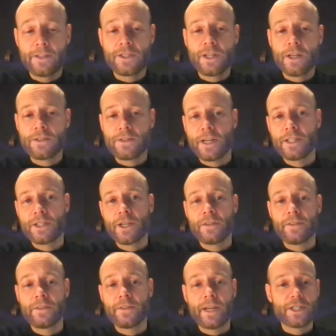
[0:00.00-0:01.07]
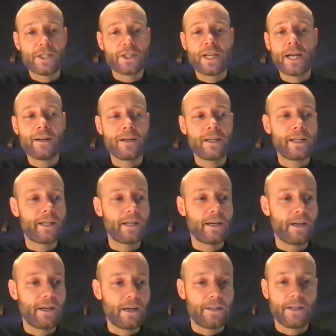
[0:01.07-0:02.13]
it's not necessarily
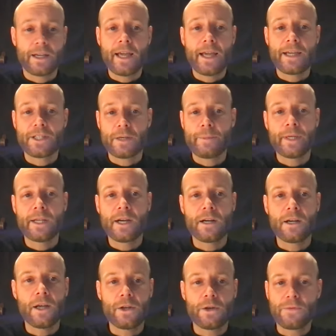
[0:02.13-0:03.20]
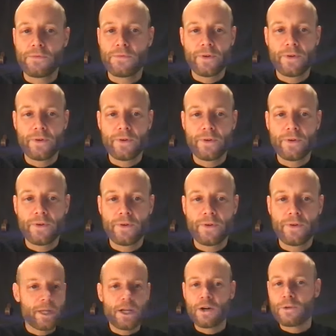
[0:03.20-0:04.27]
the case. I mean, there are a lot of
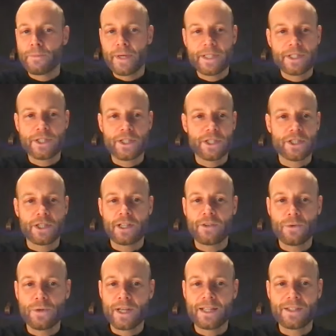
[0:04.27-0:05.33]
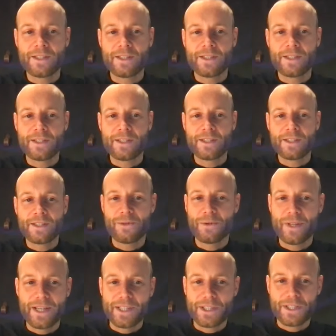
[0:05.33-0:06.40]
family-owned businesses that do
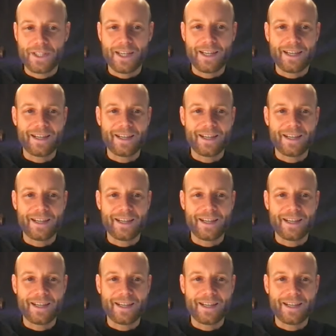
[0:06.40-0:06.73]
this